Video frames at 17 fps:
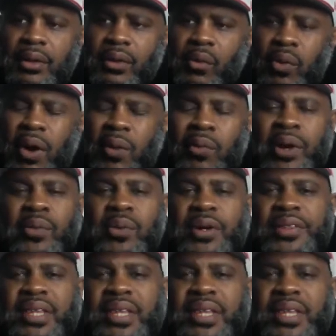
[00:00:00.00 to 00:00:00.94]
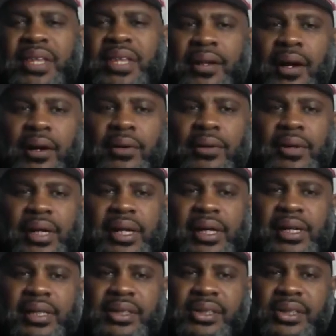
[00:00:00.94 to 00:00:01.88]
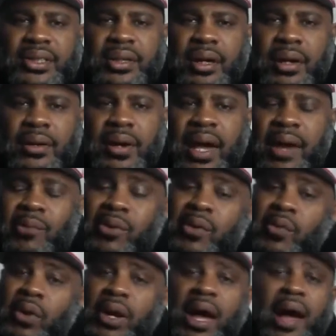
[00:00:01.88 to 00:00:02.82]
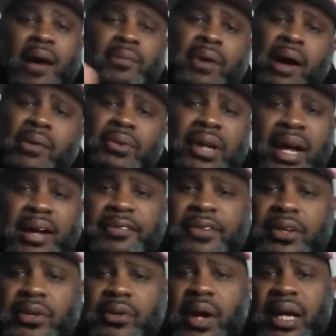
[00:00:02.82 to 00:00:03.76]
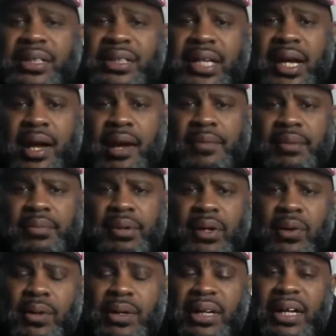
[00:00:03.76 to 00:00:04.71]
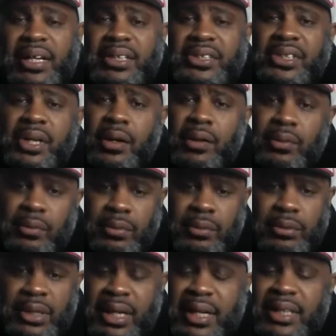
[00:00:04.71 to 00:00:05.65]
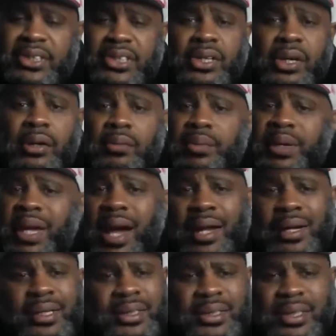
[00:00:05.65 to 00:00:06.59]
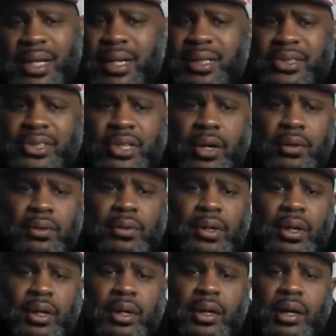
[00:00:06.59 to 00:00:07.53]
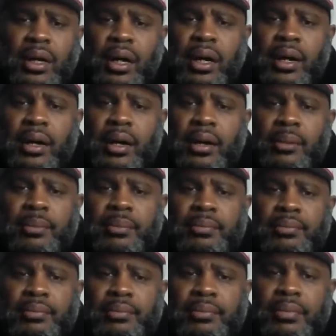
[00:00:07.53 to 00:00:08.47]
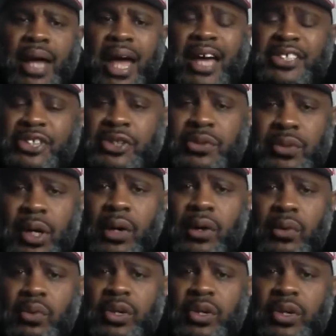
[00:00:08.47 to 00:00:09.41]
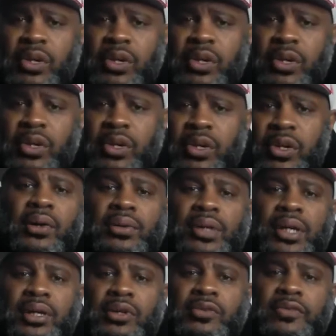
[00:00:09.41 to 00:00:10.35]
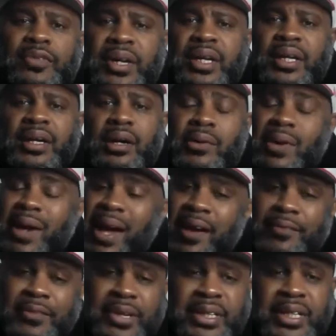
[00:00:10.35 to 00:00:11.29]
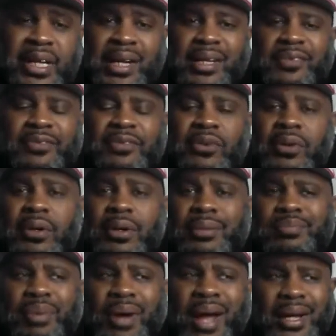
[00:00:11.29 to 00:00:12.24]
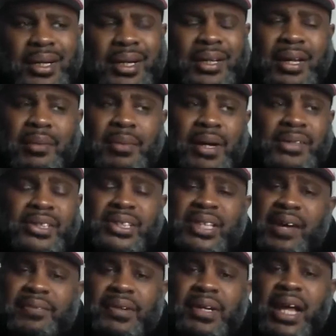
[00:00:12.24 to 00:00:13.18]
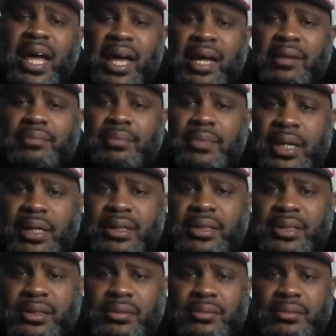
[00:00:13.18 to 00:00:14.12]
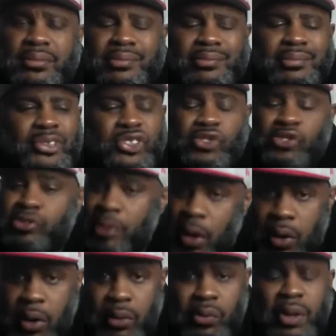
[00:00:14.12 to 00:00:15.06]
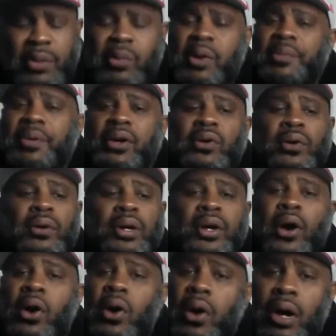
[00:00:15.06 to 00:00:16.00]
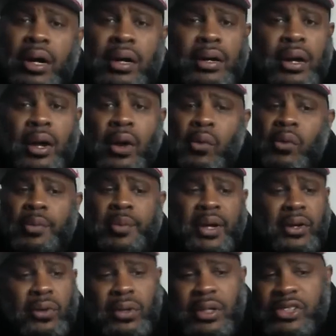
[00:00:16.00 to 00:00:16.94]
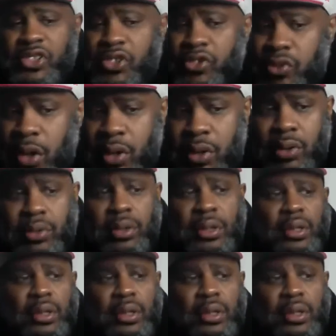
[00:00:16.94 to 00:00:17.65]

what we were thinking, though, is, you know, and we want to, I, I would like for you guys to comment below and let us know. Let us know. Be honest, let us know. Um... As you know, we've been uploading a new video every day for practically about seven to eight months. Strong. We, we've been going hard. We've been going strong.